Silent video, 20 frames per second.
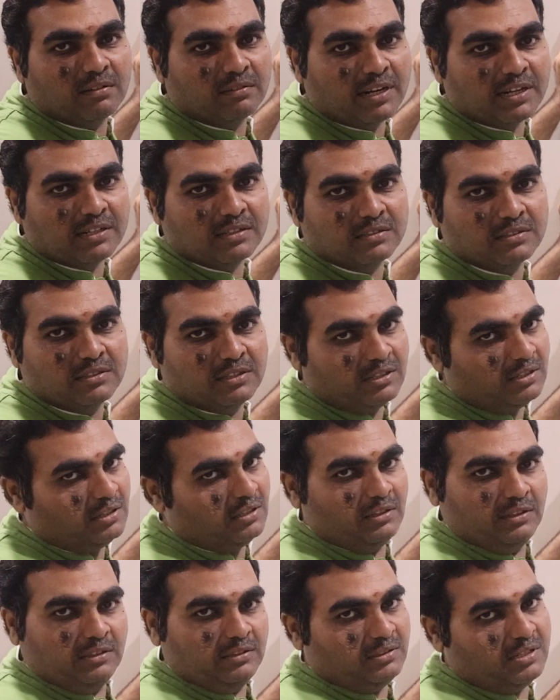right?
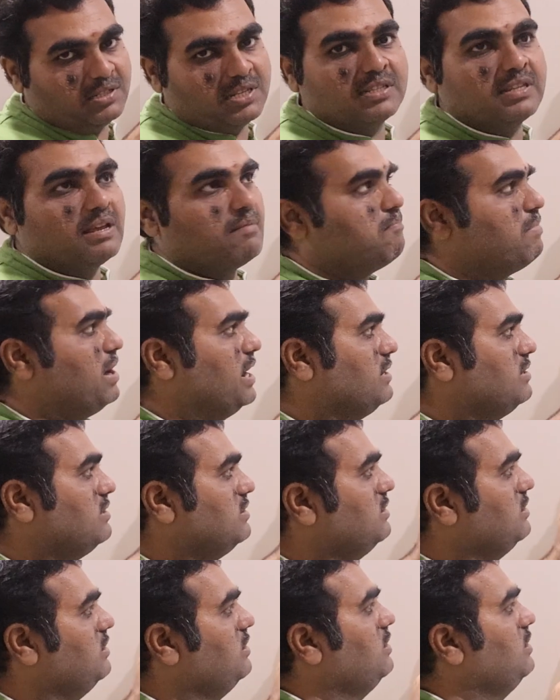This is the impact.